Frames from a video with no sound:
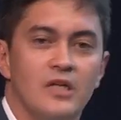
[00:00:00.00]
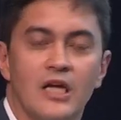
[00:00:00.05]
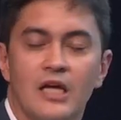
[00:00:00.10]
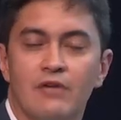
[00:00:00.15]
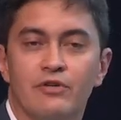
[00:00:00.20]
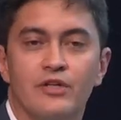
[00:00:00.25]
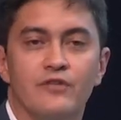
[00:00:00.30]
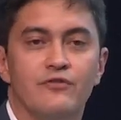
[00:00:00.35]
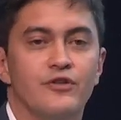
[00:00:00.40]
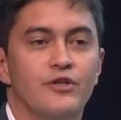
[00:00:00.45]

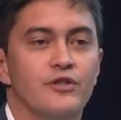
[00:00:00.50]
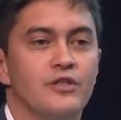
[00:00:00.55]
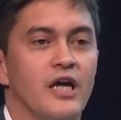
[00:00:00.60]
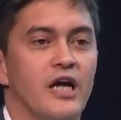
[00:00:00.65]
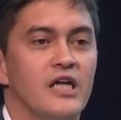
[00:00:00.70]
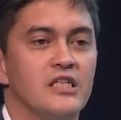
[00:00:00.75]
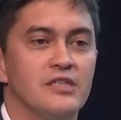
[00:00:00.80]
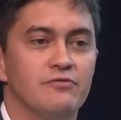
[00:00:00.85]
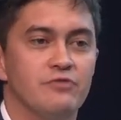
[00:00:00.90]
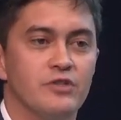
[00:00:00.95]
every few
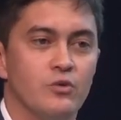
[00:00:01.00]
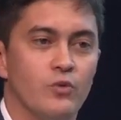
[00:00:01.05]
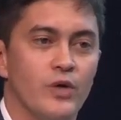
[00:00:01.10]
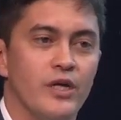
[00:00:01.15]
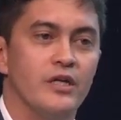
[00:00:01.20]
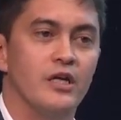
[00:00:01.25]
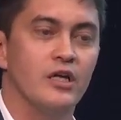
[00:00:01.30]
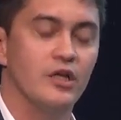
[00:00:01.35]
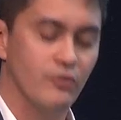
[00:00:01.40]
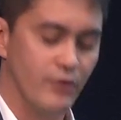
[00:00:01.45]
days, every
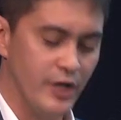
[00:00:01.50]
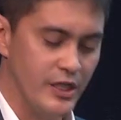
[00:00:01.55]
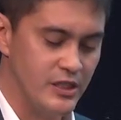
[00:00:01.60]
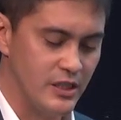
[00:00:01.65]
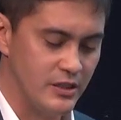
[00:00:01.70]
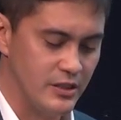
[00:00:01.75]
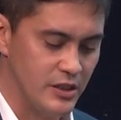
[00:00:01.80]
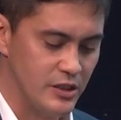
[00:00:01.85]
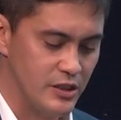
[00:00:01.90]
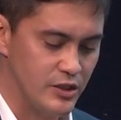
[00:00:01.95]
week,
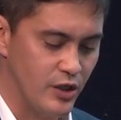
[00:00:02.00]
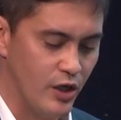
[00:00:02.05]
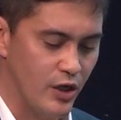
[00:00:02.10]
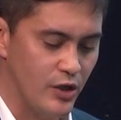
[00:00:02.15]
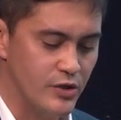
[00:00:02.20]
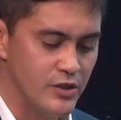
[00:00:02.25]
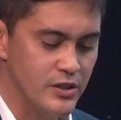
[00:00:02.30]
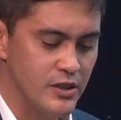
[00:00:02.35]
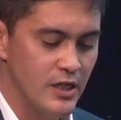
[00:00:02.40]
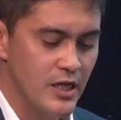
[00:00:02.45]
increasing this
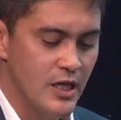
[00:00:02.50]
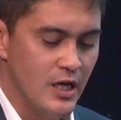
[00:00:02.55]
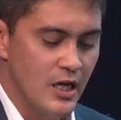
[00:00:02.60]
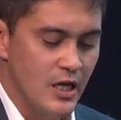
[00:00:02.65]
dose.